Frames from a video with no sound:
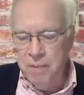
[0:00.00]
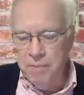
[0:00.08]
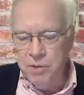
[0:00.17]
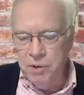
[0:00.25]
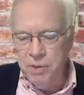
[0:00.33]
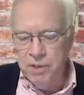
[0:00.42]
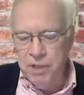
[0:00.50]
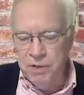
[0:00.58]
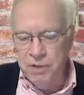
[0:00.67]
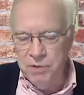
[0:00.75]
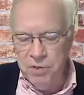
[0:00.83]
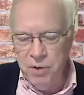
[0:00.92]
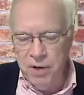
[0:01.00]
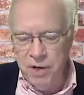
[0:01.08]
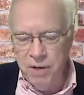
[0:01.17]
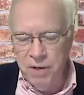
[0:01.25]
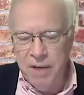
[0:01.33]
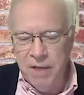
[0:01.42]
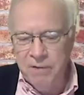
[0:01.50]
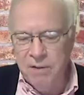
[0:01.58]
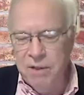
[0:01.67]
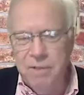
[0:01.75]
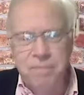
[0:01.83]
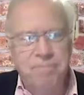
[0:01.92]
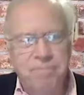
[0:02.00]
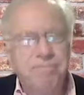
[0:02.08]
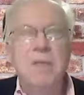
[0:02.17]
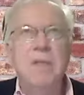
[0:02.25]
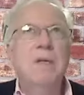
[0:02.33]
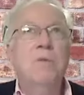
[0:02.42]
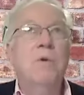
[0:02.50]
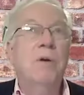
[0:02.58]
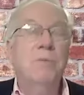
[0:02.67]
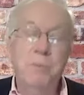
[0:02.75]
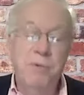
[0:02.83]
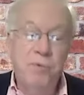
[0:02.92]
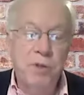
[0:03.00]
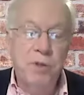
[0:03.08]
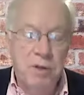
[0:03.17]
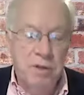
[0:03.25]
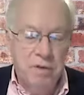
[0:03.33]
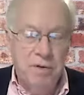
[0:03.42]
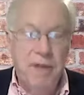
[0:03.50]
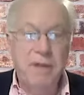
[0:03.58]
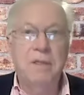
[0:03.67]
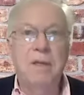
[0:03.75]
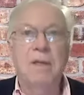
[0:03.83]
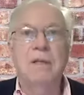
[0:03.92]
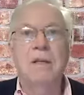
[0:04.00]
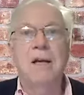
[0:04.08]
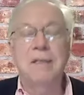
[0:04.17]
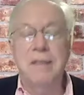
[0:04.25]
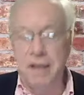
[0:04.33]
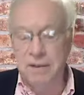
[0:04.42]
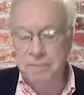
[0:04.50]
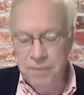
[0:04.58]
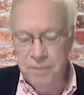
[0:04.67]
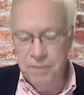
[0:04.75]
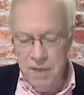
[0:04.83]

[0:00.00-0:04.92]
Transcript: So I want to tell a story about, it was before the great lockdown.